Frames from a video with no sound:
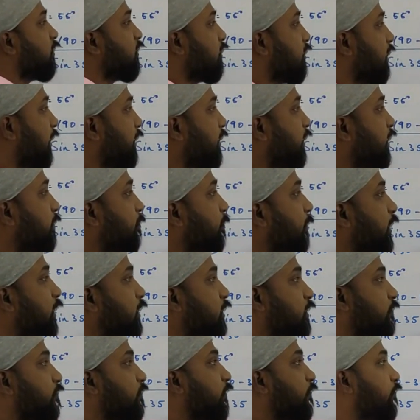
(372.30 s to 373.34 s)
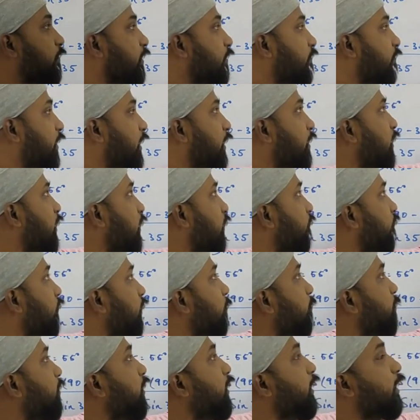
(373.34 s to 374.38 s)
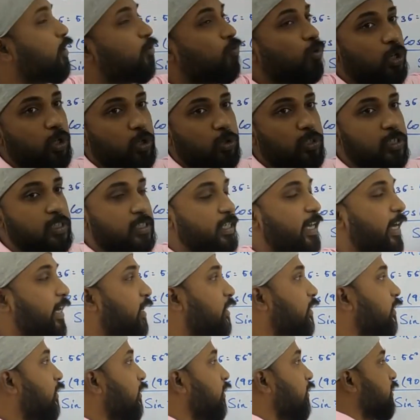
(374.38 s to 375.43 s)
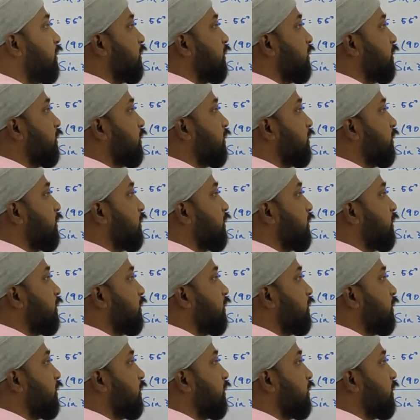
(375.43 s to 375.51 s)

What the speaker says: 90 minus of 55 will be equal to this angle. This